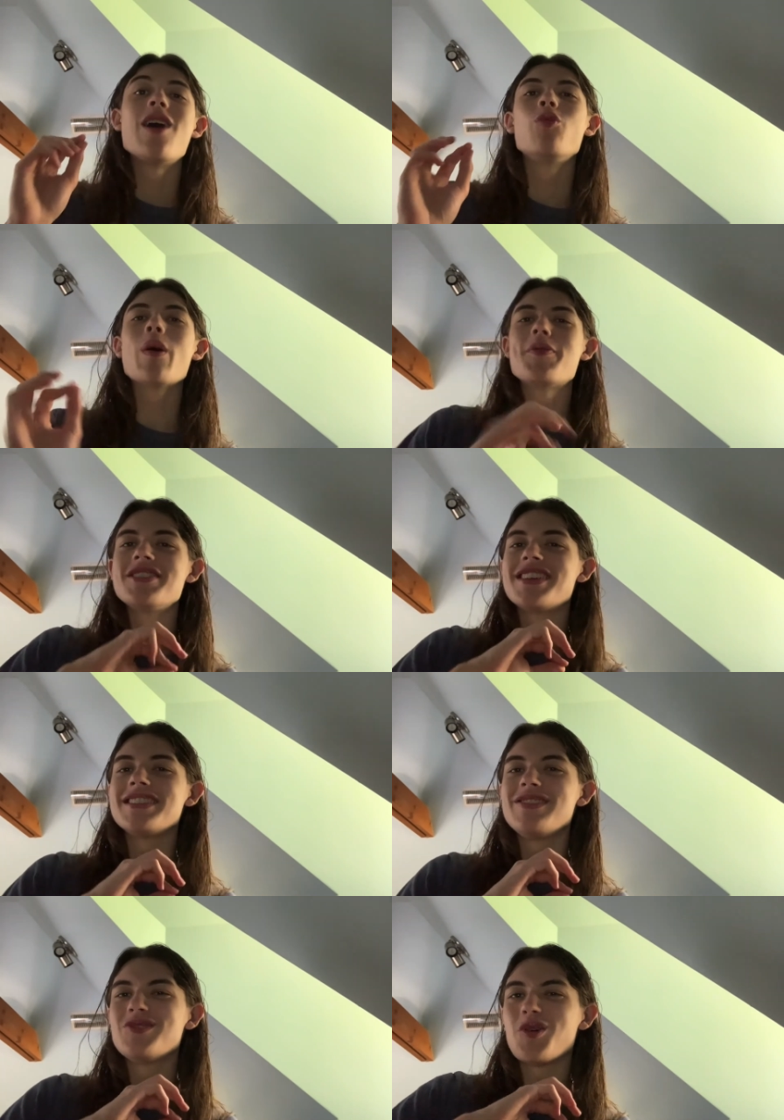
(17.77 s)
Weapons that
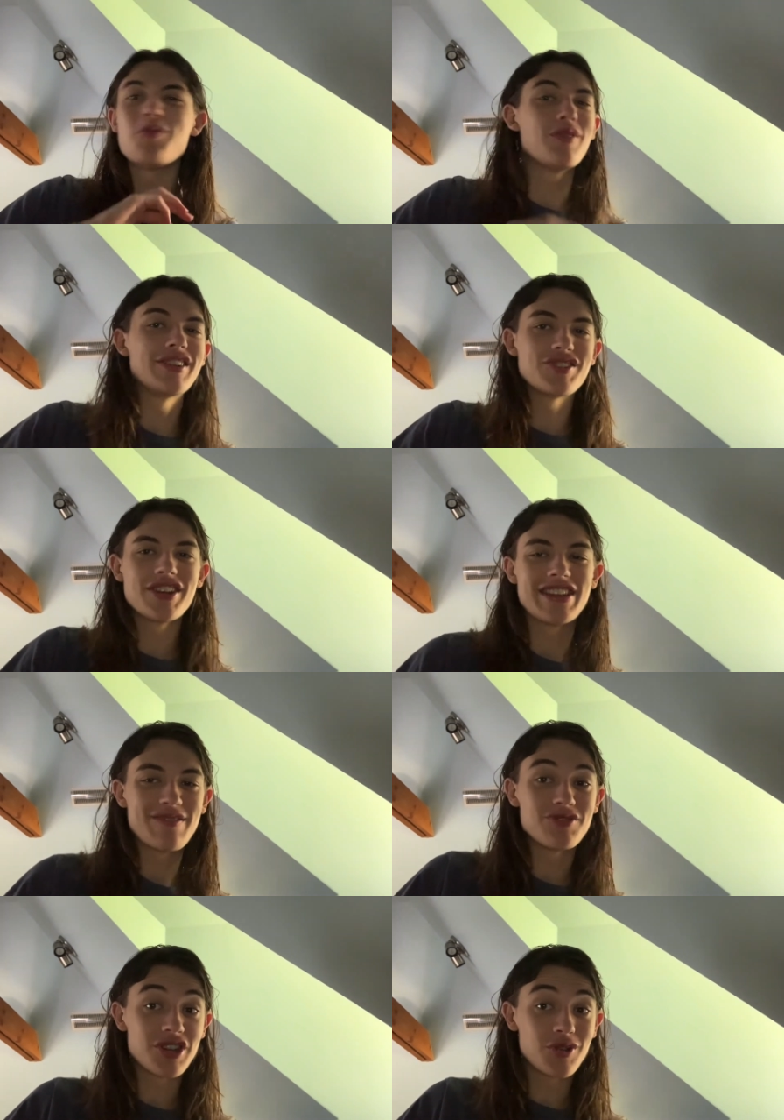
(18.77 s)
deal bludgeoning
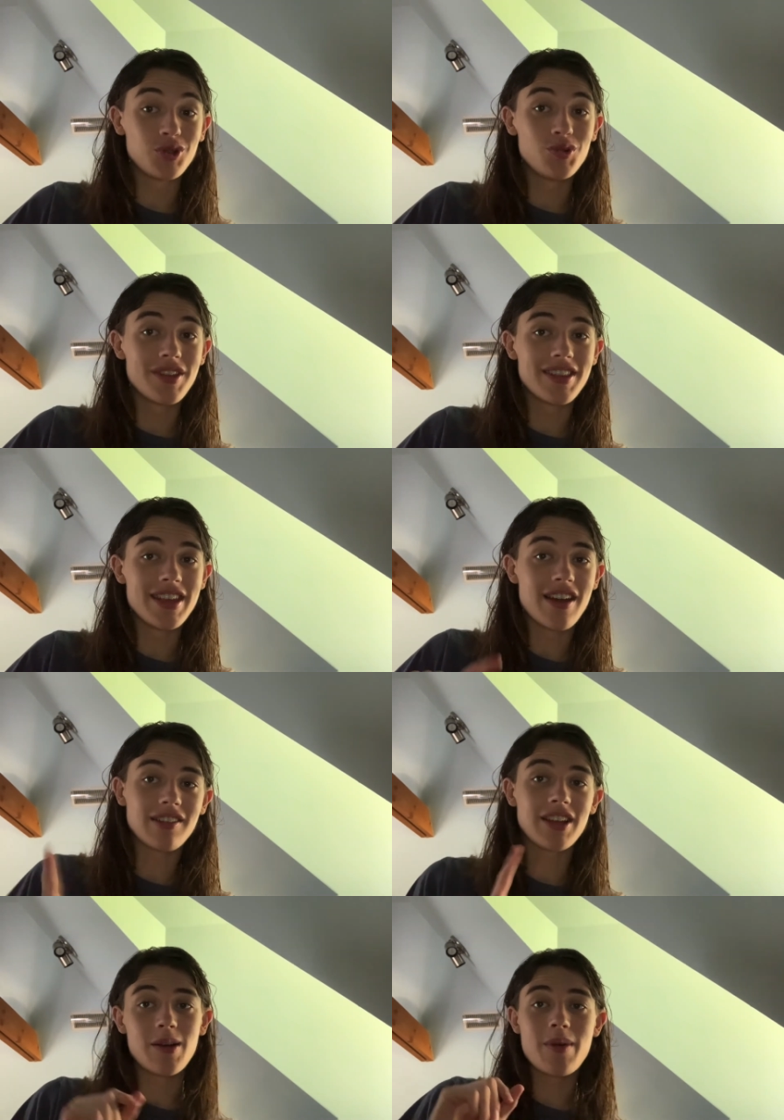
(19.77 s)
damage include the
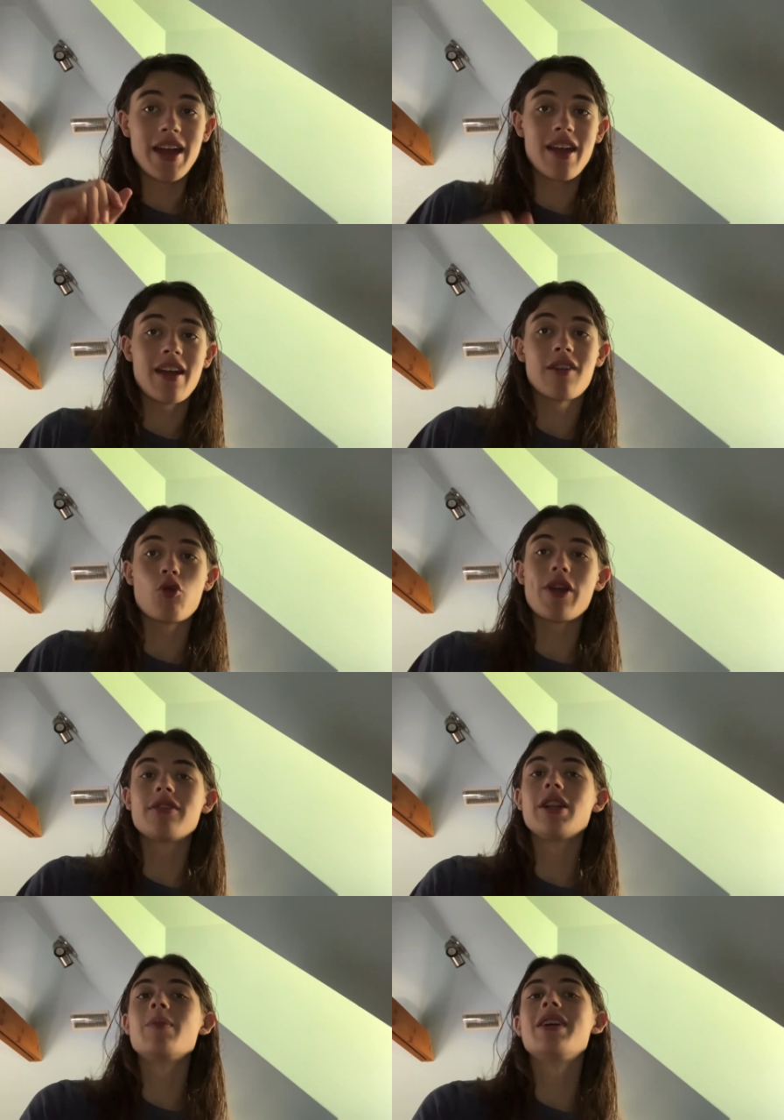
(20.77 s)
club, great
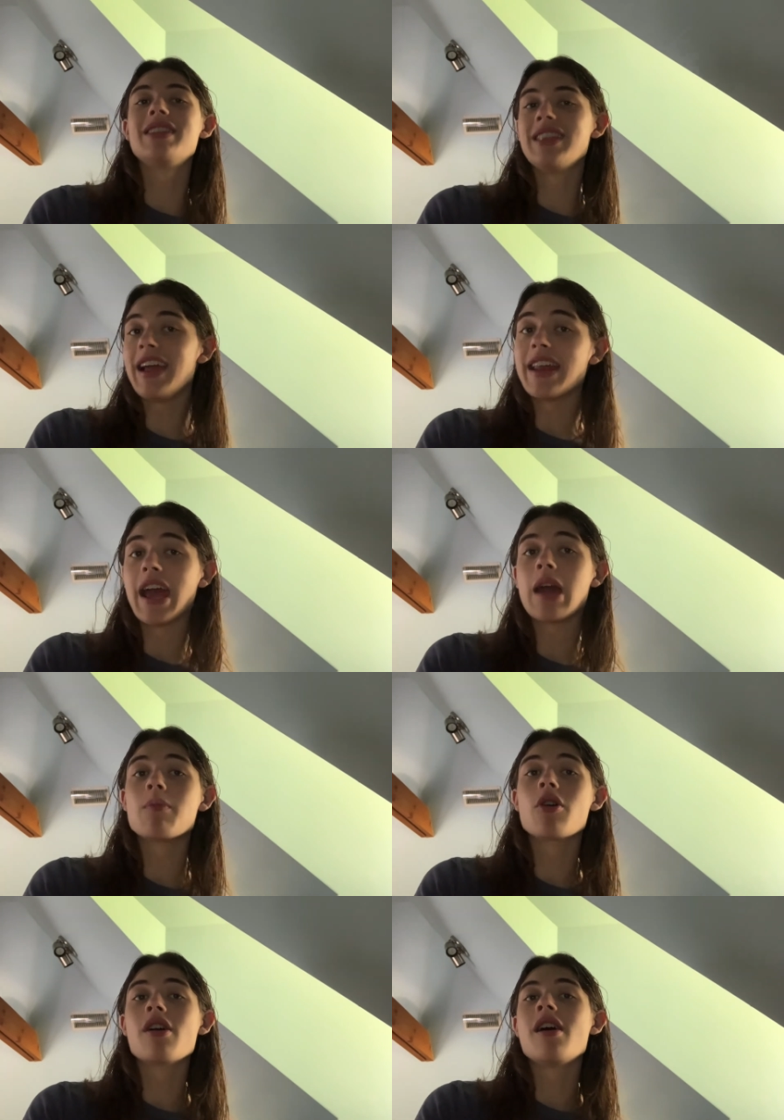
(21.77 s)
club, light
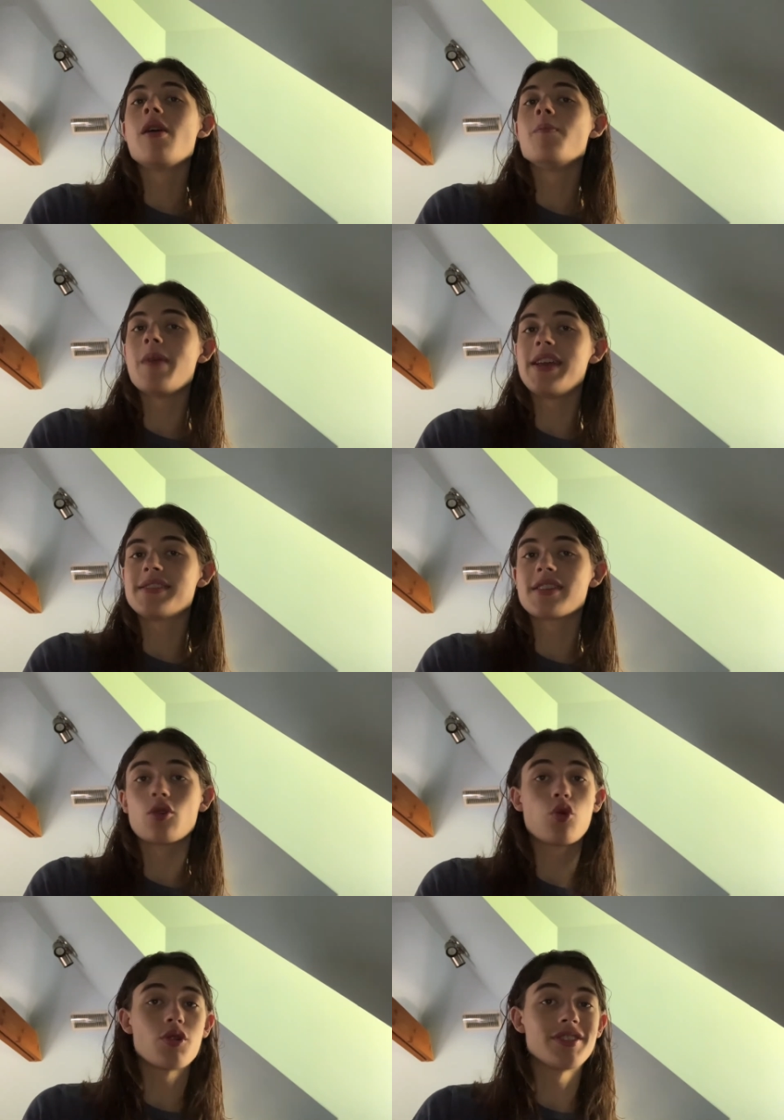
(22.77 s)
hammer, mace,
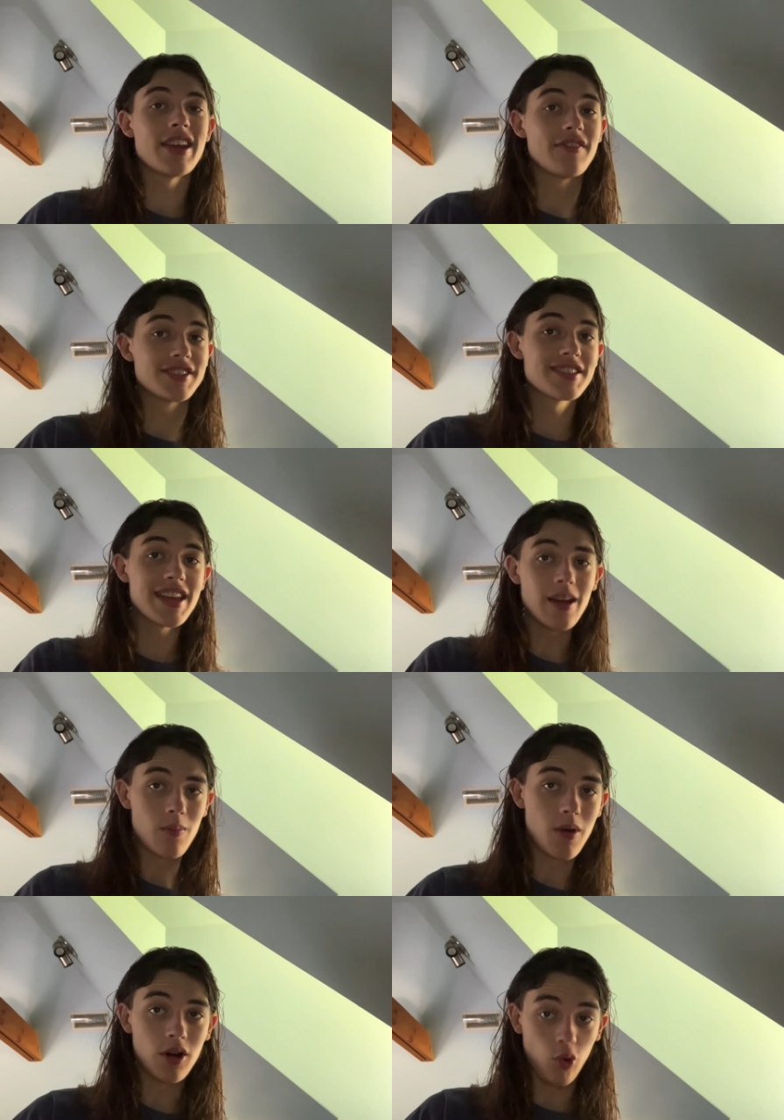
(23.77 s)
quarterstaff, sling,
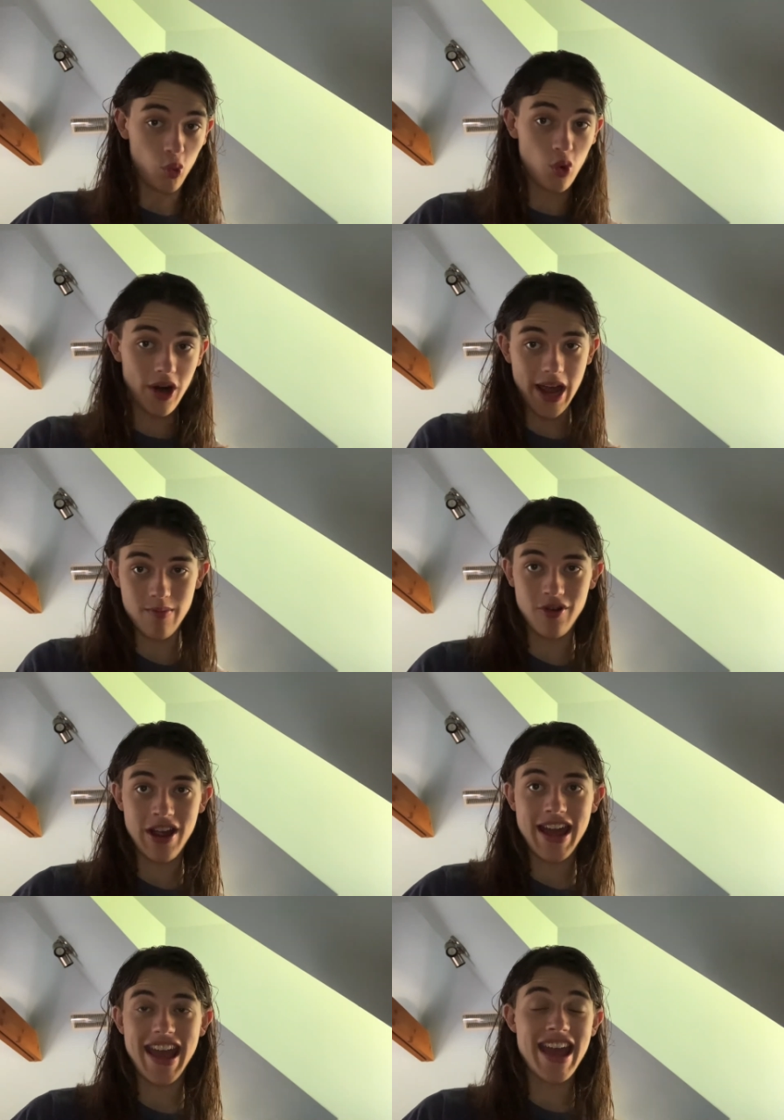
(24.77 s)
maul, warhammer,
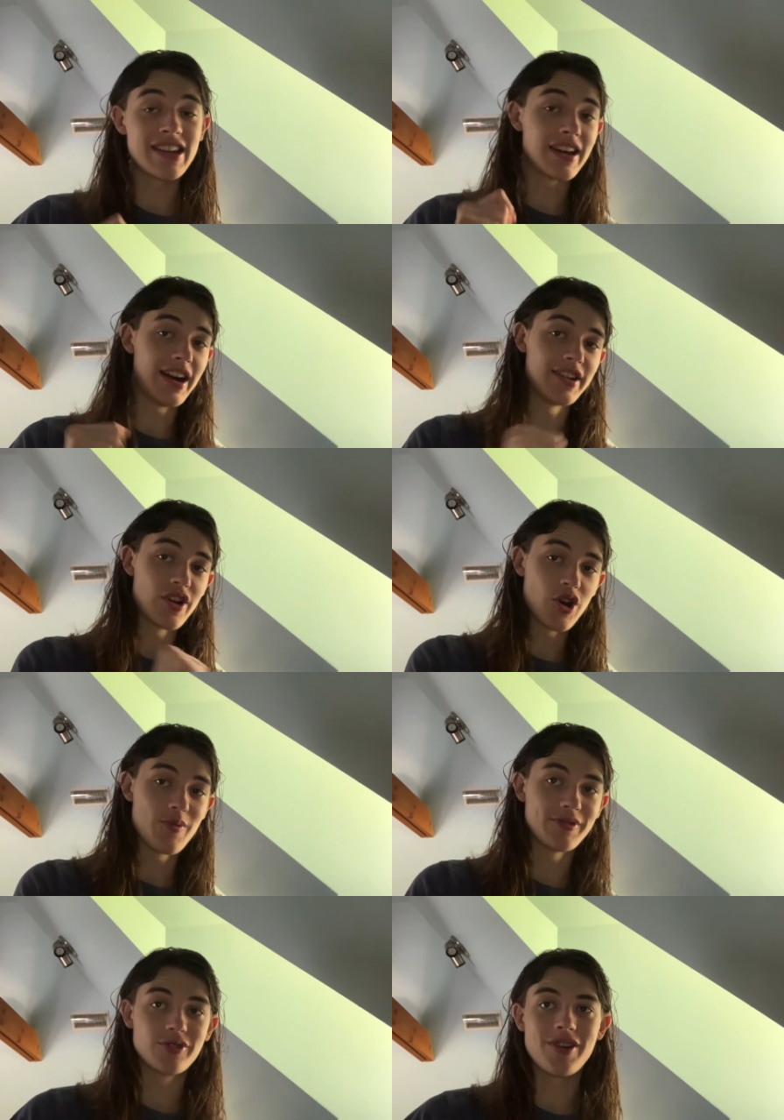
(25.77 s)
and
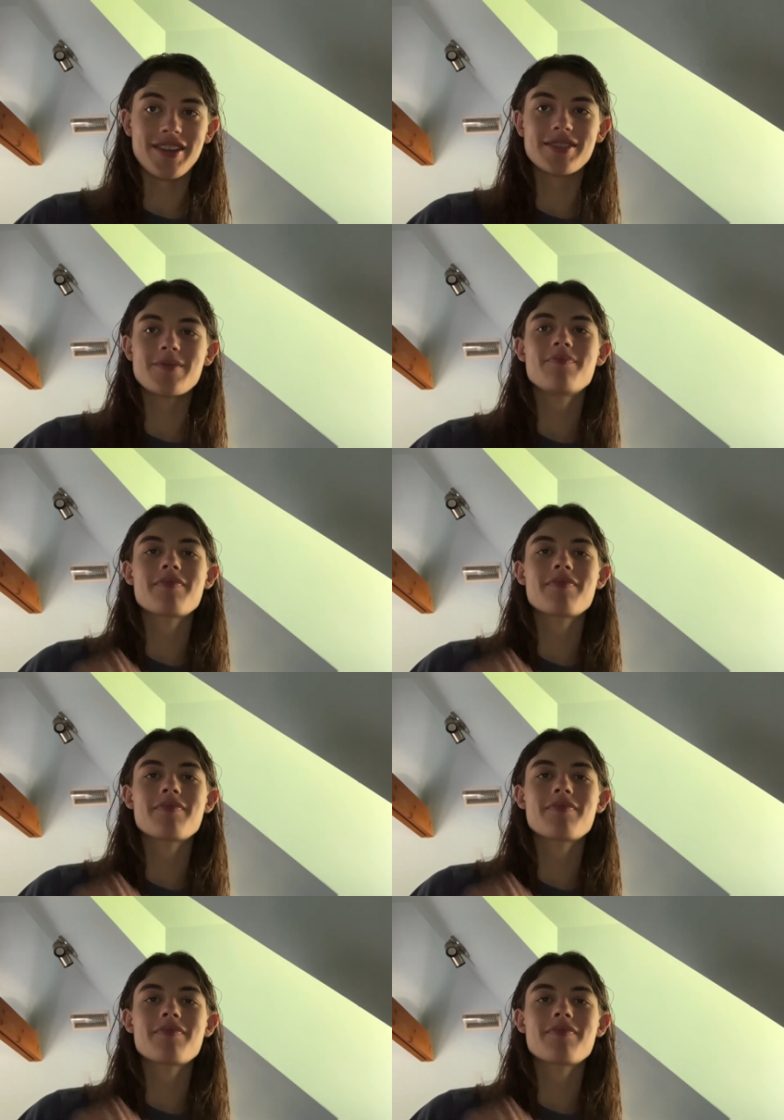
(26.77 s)
unarmed strikes.